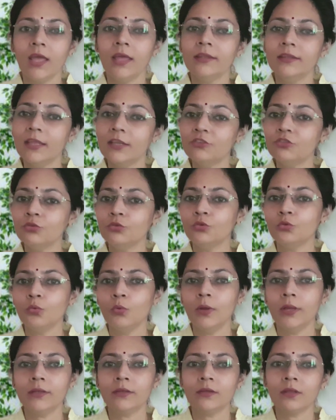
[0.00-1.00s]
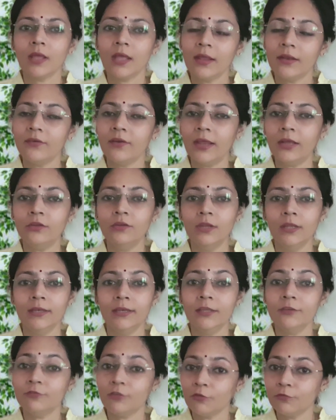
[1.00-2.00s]
they should do it
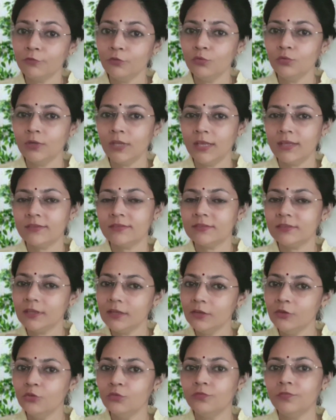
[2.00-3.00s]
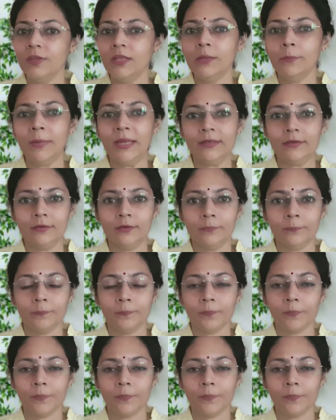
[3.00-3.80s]
regularly for a few days till you feel better.